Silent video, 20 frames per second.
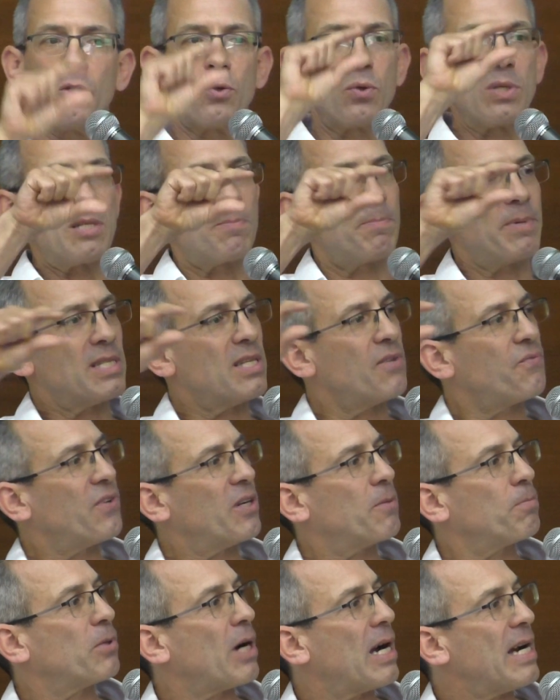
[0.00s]
to a
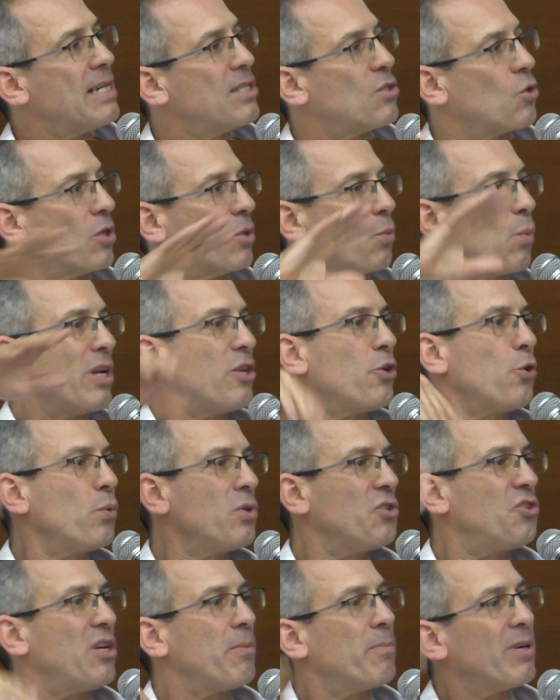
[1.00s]
specific price or what you
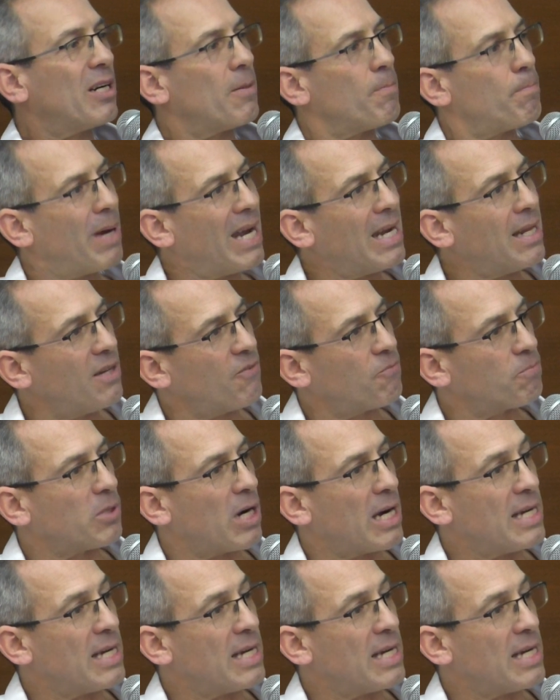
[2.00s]
would deem a competitive